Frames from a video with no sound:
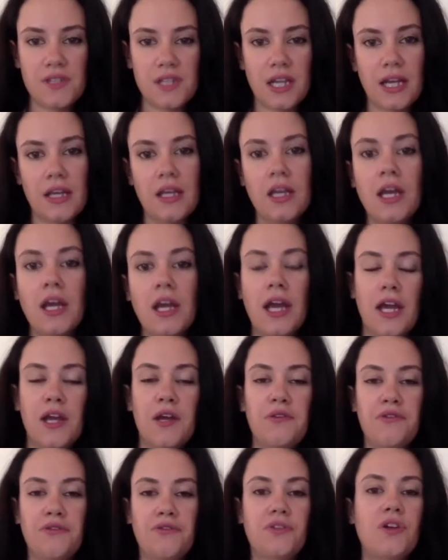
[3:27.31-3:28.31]
Like
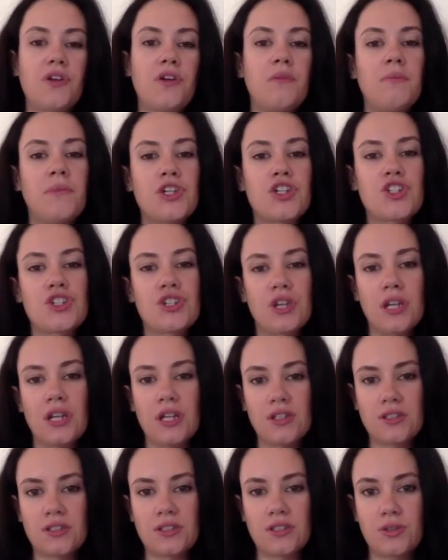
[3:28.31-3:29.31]
if their mission
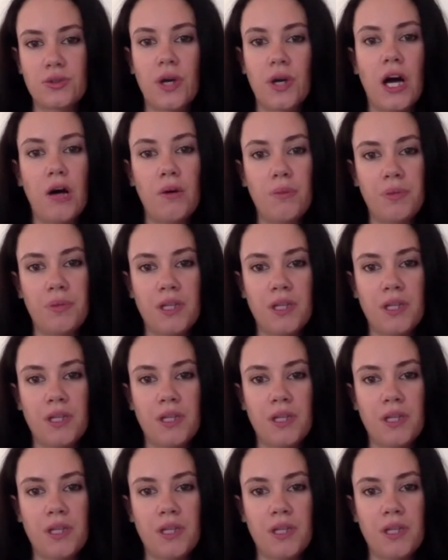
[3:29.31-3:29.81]
is to help